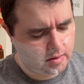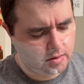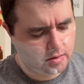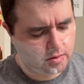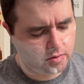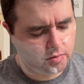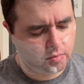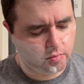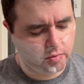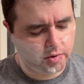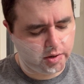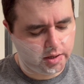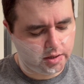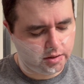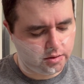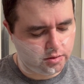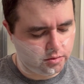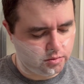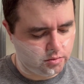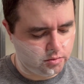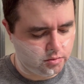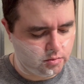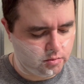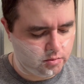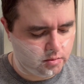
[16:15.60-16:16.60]
3
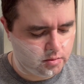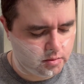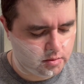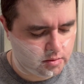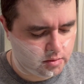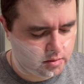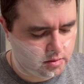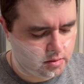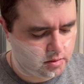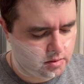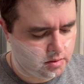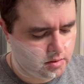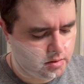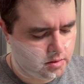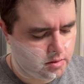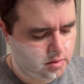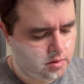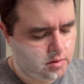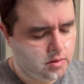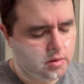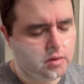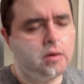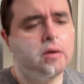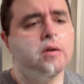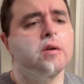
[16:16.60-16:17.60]
new
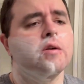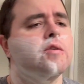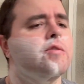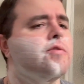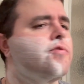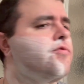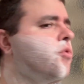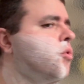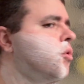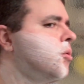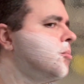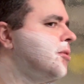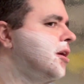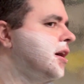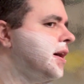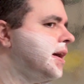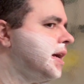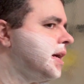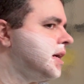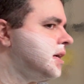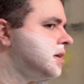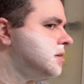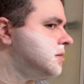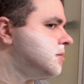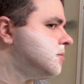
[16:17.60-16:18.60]

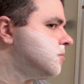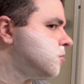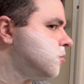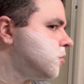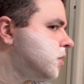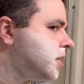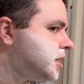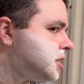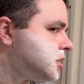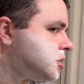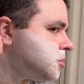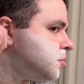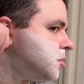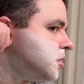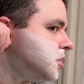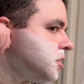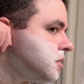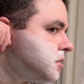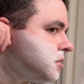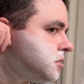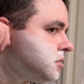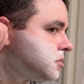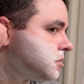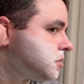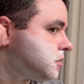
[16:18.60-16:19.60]
4x8 raised
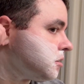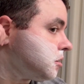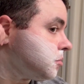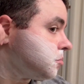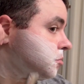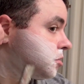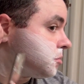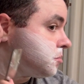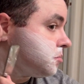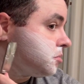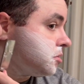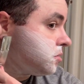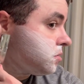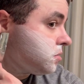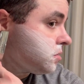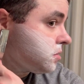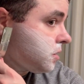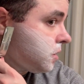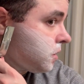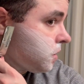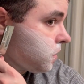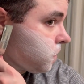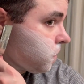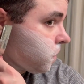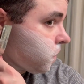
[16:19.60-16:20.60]
beds that I'm going to build.